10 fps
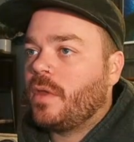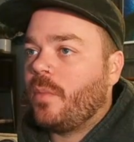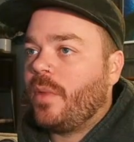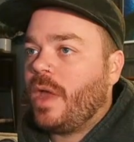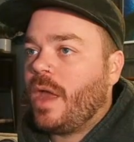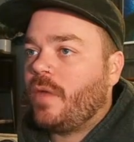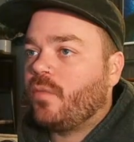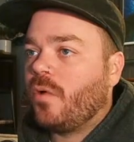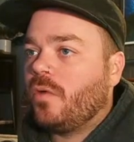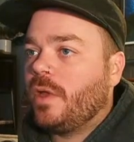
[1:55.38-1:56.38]
Bad,
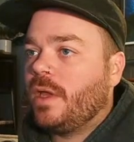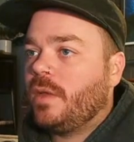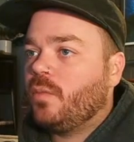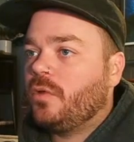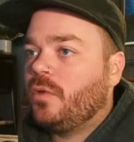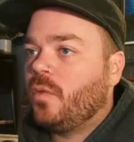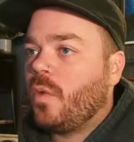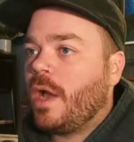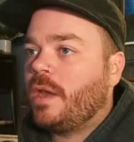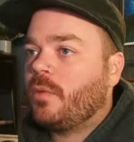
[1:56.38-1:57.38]
roll in, we'll do the
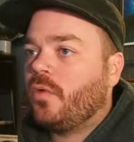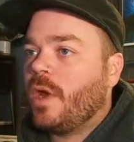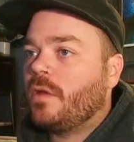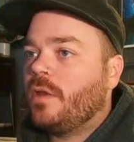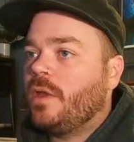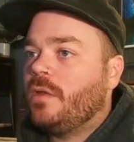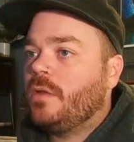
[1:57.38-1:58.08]
wind up correctly.